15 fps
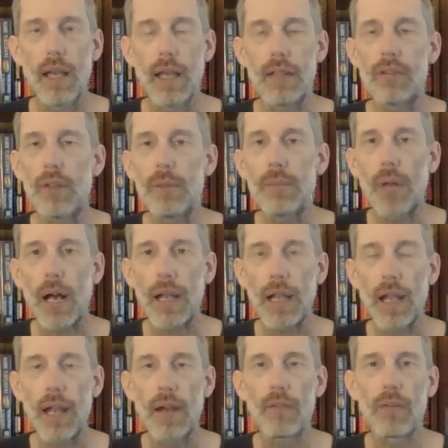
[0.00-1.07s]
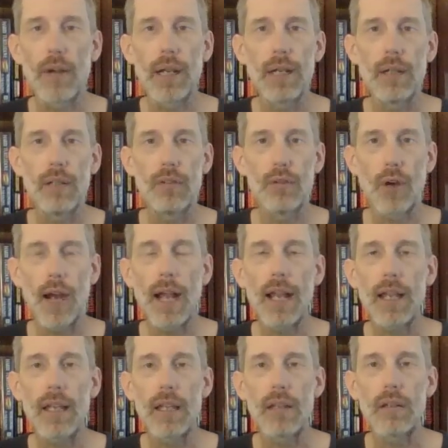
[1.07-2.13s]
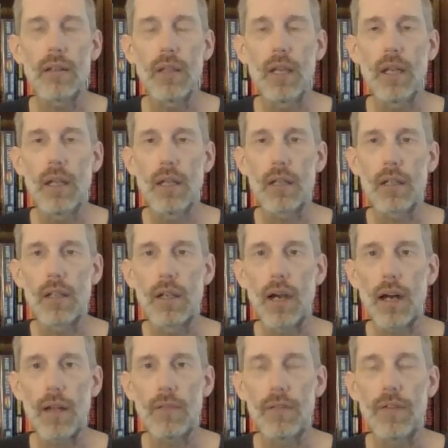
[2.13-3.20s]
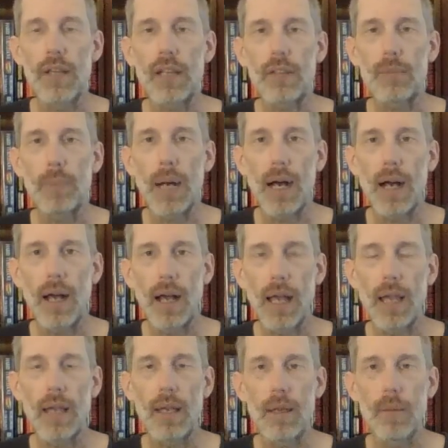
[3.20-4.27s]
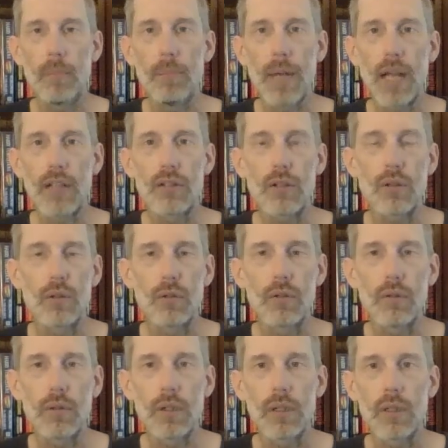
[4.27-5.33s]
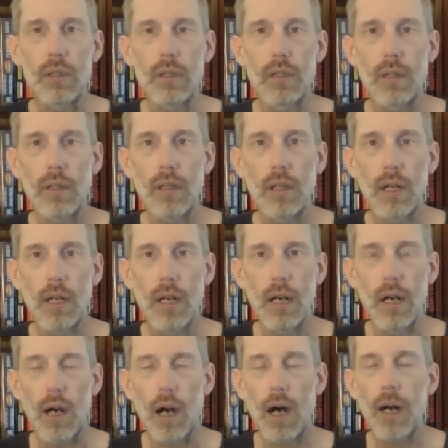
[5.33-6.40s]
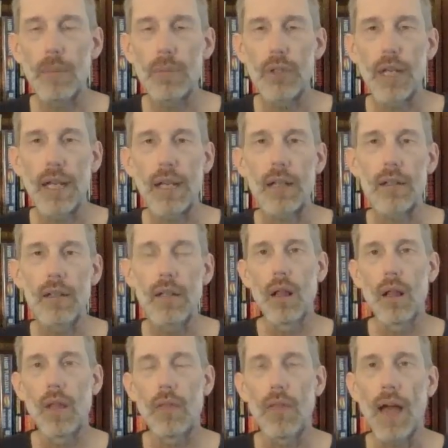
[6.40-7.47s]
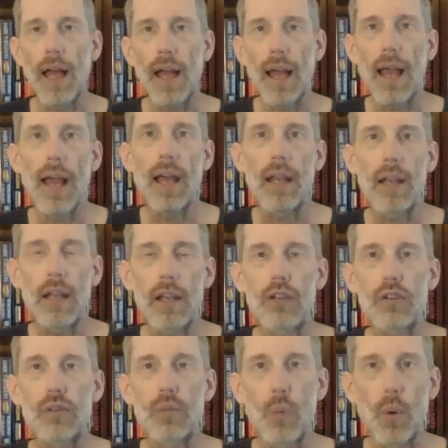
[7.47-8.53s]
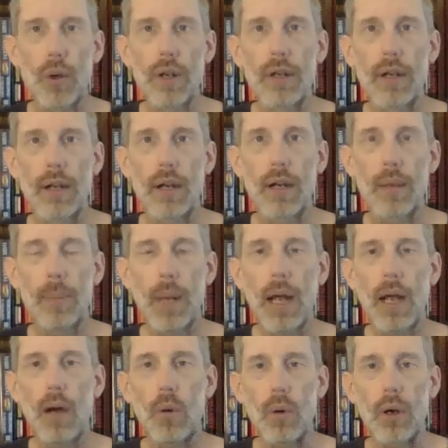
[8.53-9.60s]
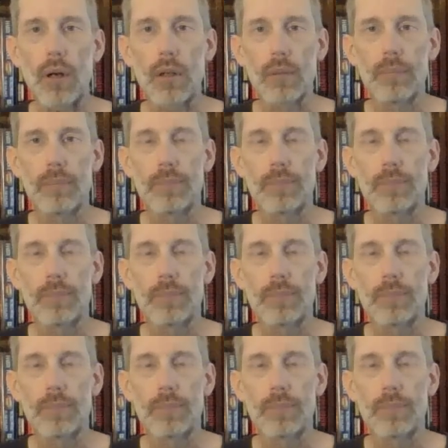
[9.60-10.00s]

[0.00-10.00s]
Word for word: it seems like every dragon got fixed by a magical uh, object that had extraordinary power.